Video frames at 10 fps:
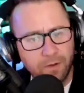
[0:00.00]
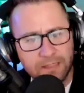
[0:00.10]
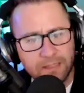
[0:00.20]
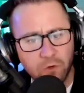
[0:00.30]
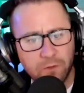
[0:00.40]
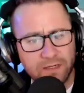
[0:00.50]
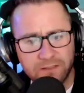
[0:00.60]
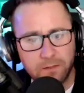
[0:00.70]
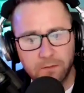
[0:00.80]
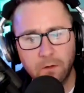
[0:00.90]
But I told him, I
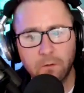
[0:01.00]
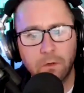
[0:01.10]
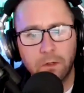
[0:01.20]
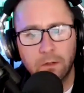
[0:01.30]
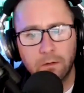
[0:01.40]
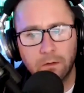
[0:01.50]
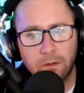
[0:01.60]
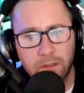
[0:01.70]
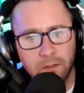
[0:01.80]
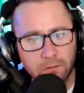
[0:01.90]
said, no,
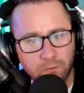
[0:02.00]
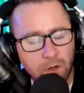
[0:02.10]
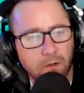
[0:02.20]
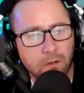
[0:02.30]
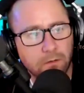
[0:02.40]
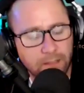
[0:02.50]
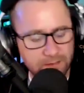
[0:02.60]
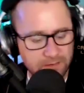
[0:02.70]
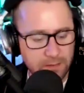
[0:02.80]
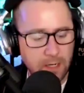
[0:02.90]
you're wrong.
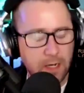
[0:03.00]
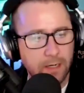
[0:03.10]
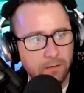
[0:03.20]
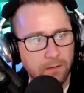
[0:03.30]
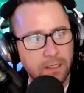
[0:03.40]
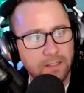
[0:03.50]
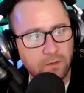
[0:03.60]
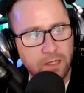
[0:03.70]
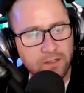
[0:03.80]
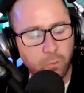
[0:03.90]
It's not.
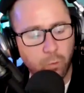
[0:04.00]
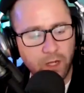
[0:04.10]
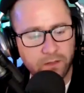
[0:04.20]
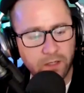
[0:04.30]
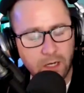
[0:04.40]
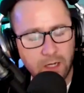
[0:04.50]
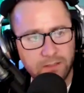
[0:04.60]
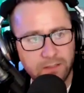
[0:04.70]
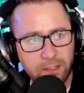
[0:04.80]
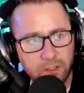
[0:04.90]
It's what the
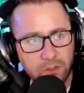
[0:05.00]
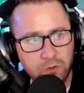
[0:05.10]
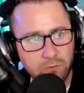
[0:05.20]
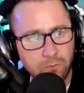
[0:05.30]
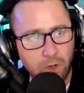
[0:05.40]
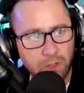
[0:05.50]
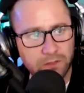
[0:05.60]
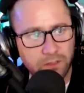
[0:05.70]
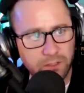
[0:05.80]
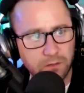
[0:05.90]
content that you
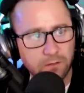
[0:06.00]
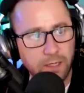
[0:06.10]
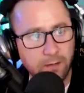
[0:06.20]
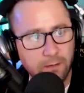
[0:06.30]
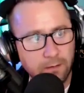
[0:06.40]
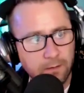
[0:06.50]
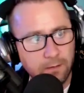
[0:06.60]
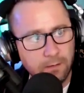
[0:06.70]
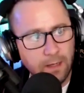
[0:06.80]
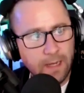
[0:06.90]
want to curate.
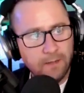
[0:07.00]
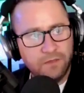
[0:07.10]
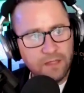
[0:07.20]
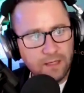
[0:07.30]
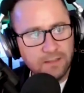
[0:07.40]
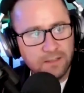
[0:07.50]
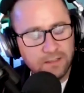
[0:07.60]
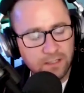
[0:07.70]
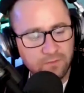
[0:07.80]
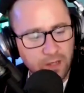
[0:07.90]
And the thing is
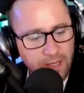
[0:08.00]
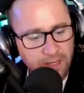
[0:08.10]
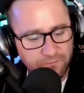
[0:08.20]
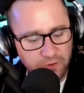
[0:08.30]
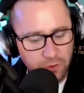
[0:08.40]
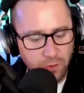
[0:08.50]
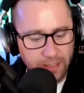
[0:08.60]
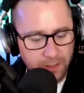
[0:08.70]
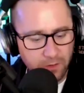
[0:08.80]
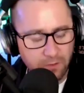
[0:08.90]
if
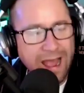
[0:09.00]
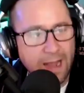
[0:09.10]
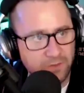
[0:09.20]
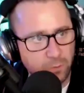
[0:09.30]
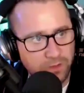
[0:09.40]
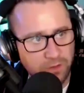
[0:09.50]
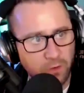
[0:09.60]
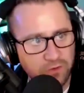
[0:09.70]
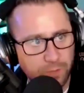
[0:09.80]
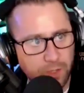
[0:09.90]
you interact with
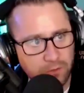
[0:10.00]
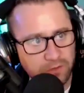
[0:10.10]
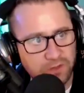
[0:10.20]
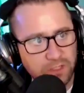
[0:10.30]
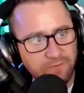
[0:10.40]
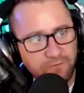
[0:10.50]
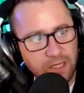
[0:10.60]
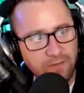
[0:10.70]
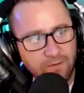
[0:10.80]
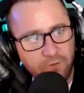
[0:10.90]
those posts,
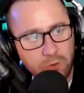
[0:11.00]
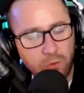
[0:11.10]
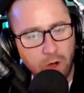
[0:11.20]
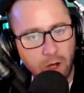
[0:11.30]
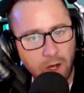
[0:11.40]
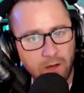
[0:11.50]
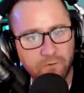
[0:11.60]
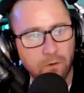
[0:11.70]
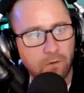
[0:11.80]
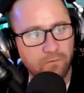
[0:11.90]
if you
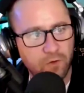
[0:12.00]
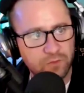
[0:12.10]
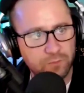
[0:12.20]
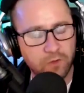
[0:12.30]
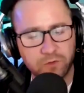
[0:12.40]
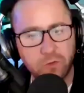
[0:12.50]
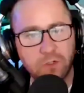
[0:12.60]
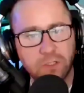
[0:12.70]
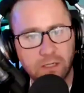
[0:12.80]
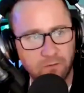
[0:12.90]
hover over those posts, or you
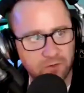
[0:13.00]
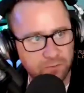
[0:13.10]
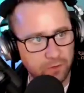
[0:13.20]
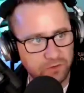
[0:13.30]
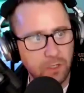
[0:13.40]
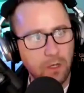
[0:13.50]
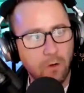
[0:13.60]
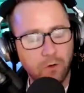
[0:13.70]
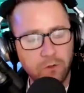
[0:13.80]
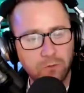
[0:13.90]
click on those posts,
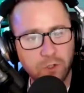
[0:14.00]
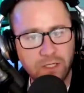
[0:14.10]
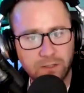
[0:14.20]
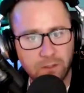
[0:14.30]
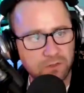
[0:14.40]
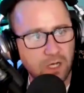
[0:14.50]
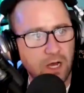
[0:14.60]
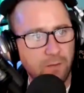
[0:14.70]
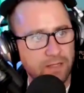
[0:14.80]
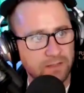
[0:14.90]
or you look at those
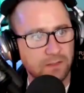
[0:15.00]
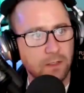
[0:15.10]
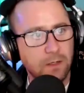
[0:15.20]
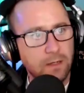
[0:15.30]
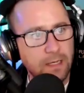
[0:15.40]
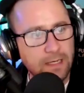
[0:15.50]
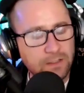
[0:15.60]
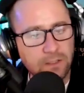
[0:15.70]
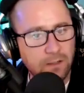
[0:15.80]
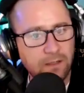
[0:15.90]
comments,
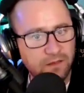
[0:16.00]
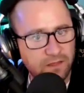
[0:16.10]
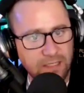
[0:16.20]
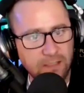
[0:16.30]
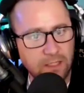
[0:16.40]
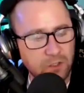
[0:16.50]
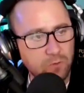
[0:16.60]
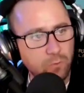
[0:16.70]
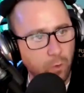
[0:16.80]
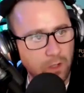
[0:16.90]
it's going to think that
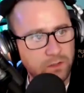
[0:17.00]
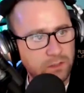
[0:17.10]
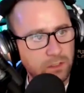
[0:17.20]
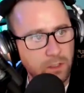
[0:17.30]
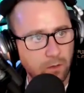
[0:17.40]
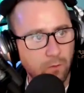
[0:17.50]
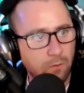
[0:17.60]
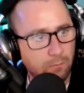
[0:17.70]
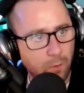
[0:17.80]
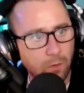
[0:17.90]
you want to
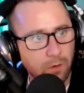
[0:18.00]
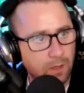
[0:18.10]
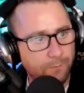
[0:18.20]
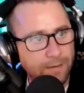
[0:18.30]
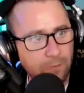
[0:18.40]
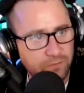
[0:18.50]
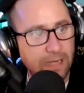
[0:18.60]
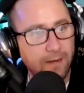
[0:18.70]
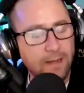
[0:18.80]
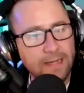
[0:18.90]
know more about
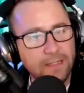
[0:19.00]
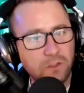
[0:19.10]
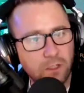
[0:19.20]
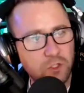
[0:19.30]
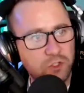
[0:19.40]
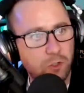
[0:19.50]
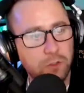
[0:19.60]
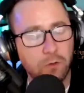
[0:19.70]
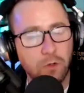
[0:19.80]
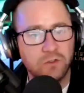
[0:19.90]
that. It's going to show
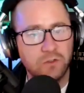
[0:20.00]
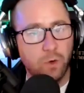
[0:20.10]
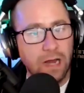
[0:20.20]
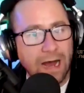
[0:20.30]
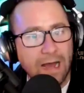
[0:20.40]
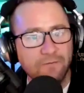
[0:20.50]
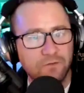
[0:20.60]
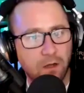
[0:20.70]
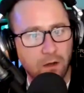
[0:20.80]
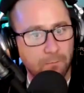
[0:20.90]
you. So what
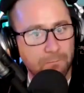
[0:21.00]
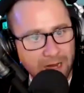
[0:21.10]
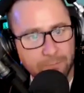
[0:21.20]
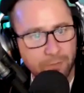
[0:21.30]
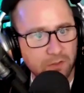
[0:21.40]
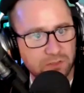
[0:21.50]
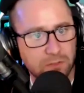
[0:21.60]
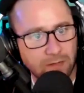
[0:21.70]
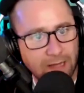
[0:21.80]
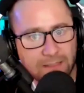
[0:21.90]
I've done on my
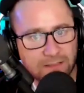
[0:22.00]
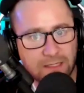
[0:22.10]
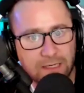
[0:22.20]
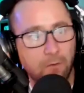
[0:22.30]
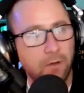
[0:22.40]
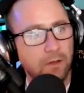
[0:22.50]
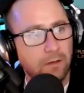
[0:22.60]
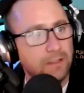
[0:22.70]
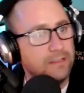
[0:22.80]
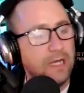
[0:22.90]
personal X account
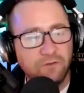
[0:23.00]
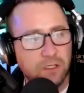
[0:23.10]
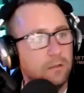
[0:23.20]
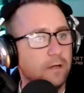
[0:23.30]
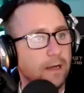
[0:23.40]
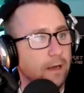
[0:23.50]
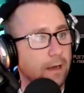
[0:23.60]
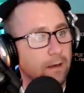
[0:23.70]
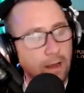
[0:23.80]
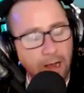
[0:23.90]
is I've curated
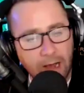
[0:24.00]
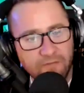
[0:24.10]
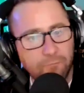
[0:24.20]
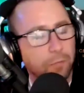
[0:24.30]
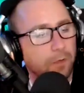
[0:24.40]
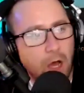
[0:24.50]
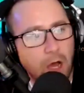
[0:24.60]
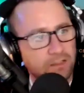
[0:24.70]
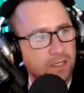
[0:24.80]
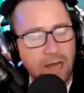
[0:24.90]
it. I've
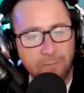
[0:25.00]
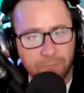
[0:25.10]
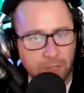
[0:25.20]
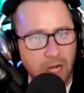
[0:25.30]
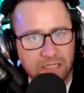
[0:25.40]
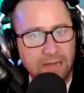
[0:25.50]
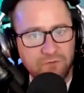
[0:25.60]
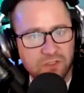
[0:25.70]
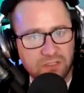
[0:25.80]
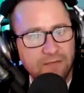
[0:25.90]
blocked, not blocked.
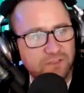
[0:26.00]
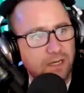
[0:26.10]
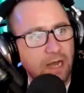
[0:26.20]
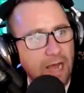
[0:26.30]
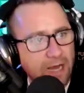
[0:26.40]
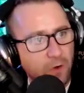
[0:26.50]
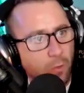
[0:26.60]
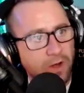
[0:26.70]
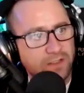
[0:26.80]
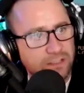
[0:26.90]
I've said, I
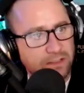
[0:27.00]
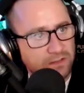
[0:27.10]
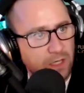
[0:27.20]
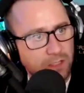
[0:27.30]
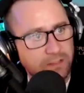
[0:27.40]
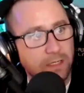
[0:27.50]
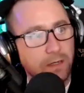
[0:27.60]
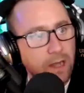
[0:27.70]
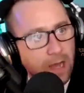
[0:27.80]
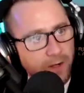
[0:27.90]
don't want to see this content.